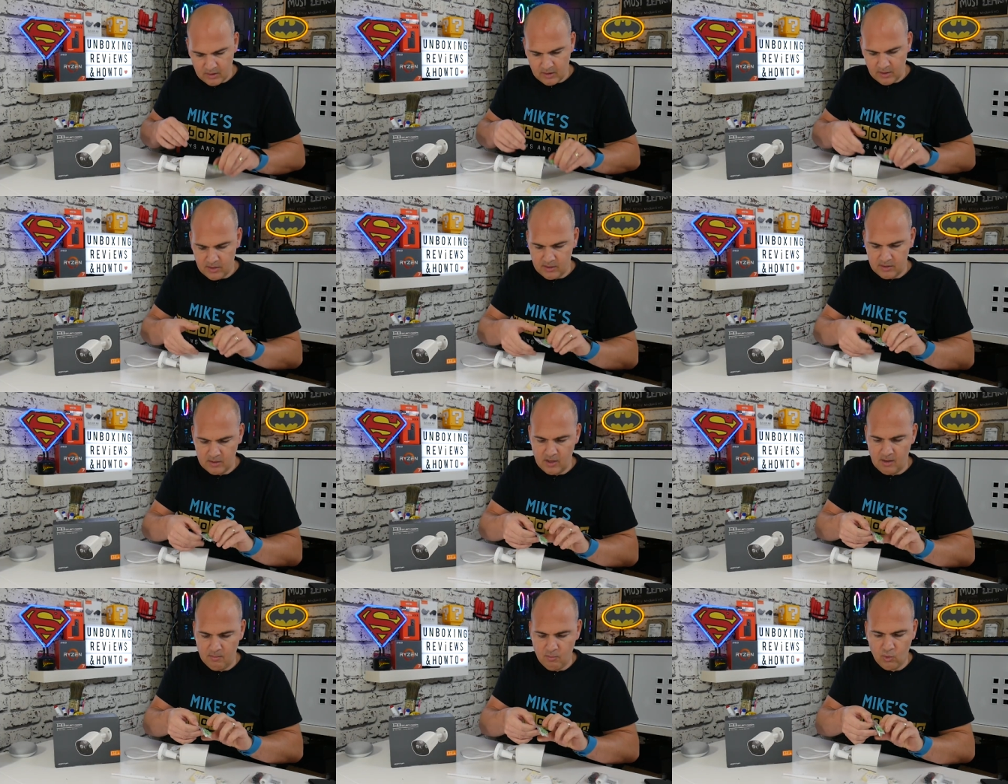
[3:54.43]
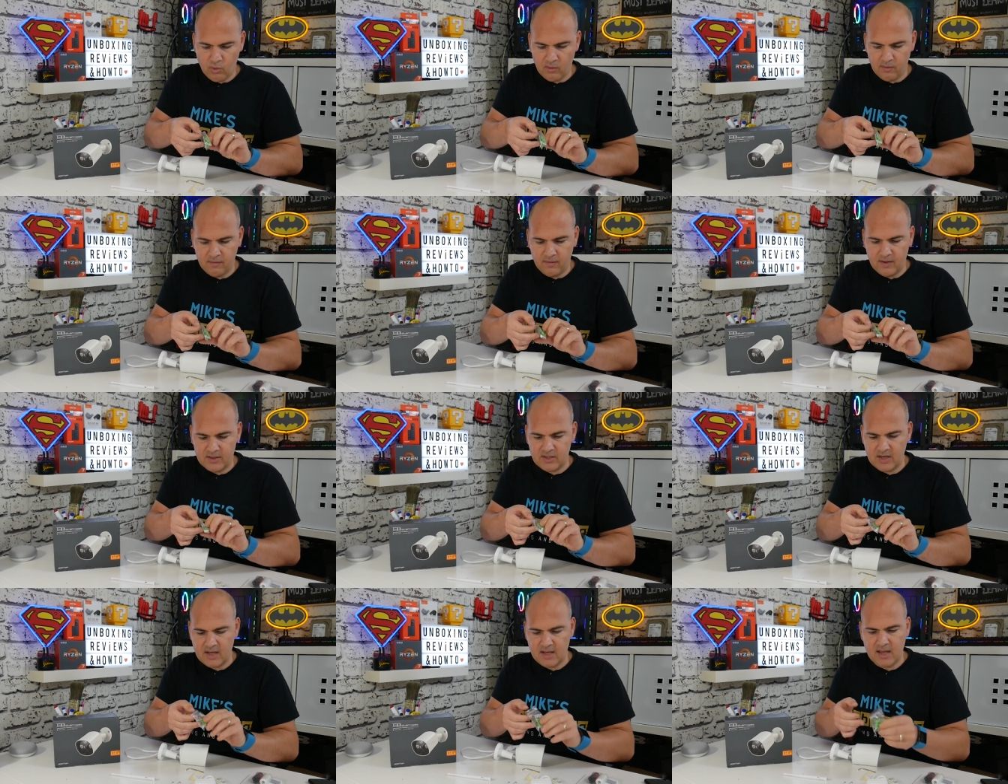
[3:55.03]
There's uh, more
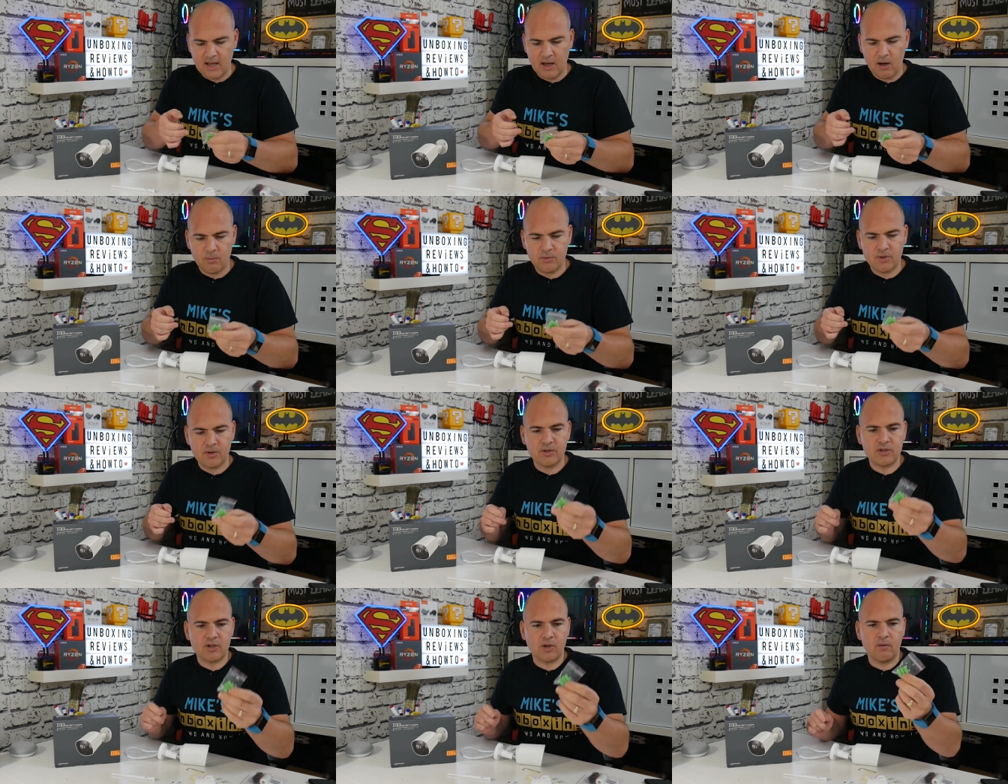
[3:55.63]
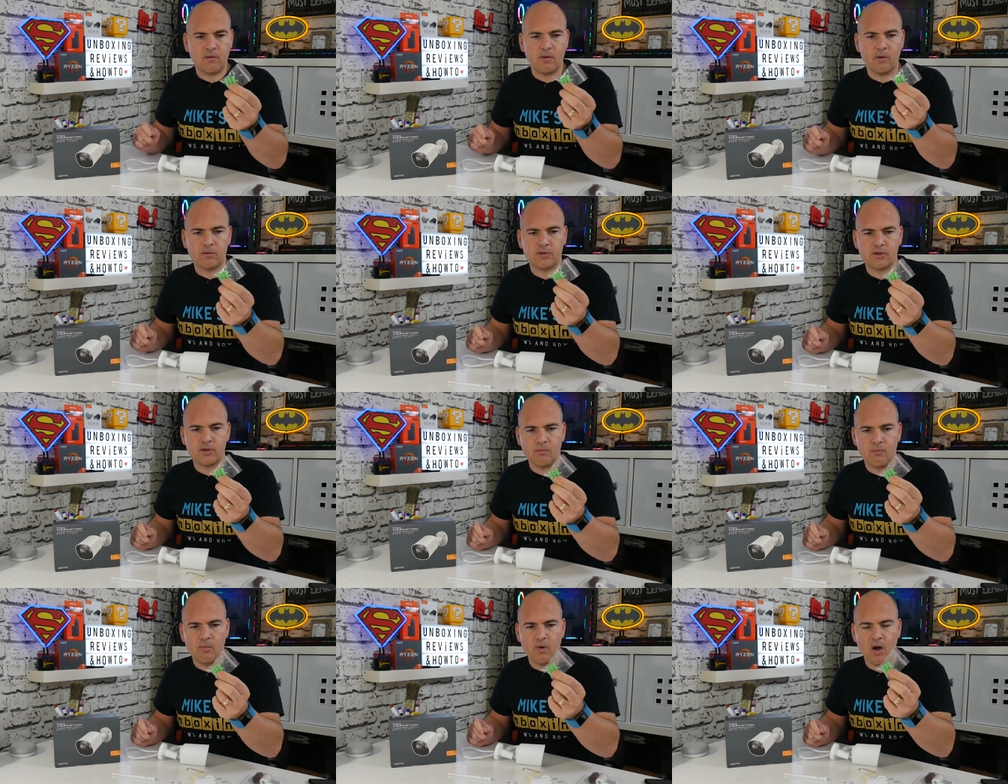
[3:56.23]
fitting kit options, so you've got
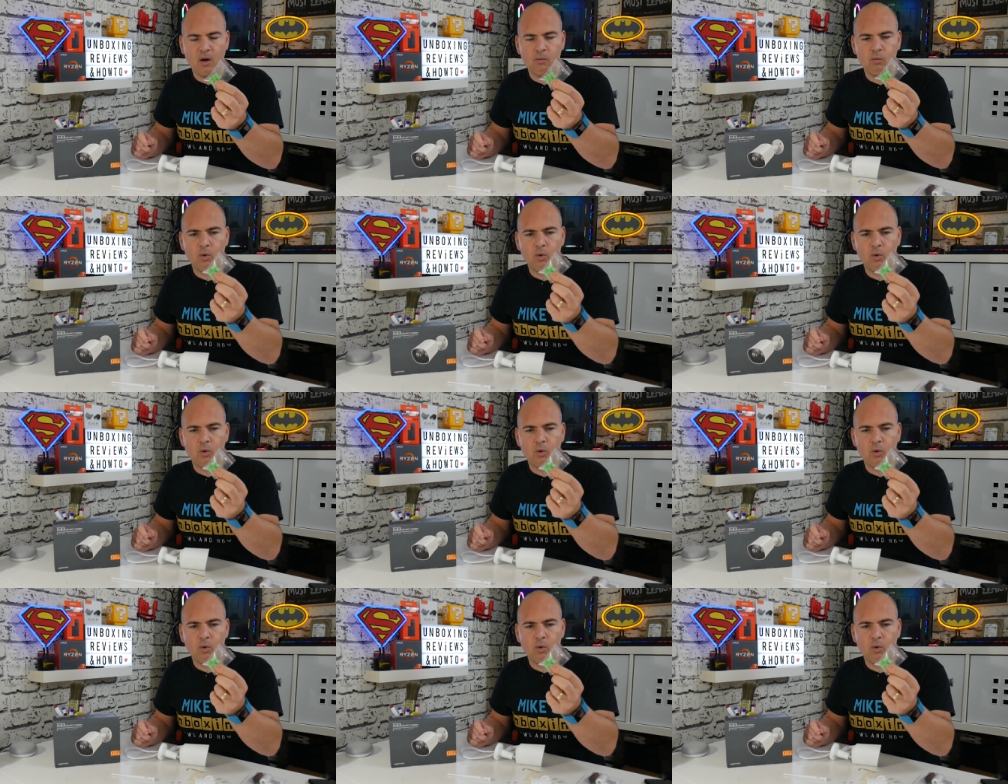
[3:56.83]
some uh,